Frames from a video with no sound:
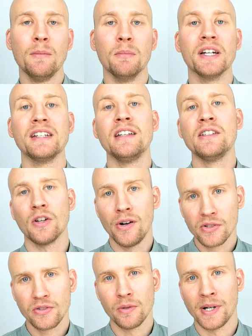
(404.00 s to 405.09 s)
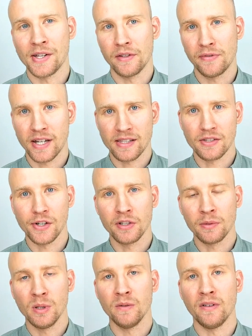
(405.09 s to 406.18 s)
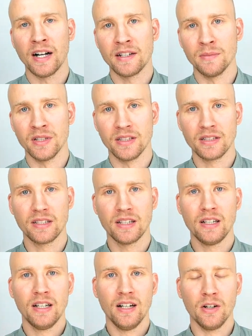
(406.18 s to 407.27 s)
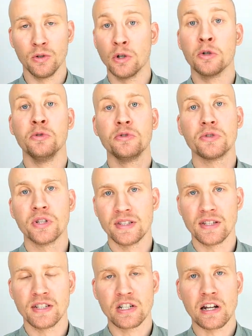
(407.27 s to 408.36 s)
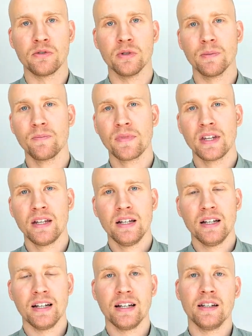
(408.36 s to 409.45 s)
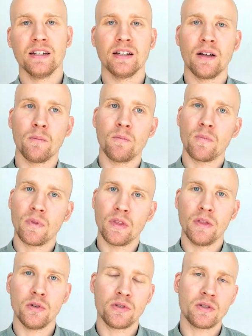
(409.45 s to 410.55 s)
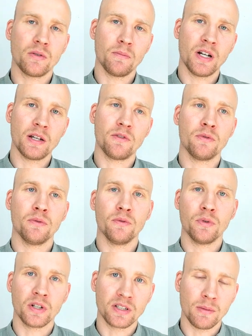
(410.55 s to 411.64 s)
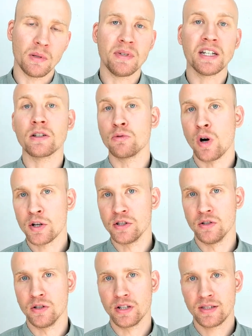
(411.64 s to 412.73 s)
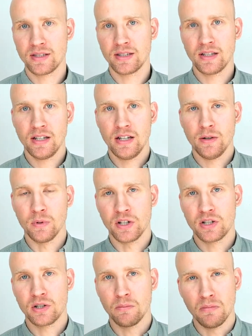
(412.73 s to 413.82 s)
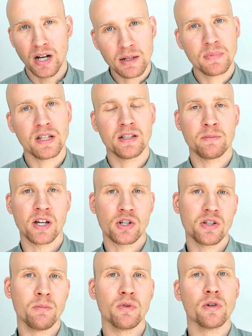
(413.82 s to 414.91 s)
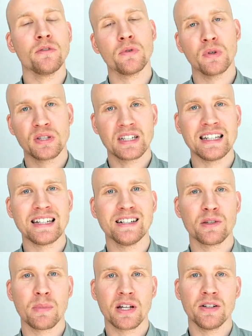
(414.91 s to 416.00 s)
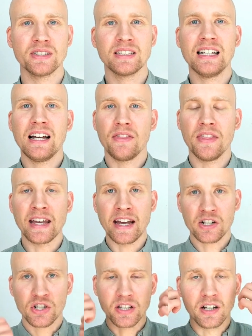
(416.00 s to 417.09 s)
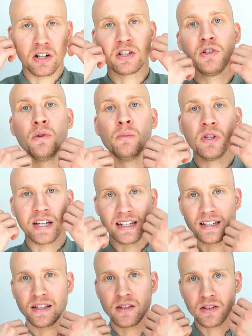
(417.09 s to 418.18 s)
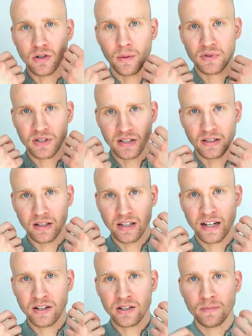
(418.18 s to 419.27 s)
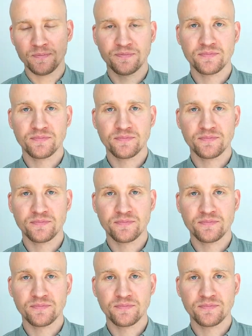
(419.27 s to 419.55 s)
But it is also about the fat-soluble vitamins or nutrients in general. And those might, for example, be carotenoids, which might be especially important for skin health because they actually accumulate in the top skin layer,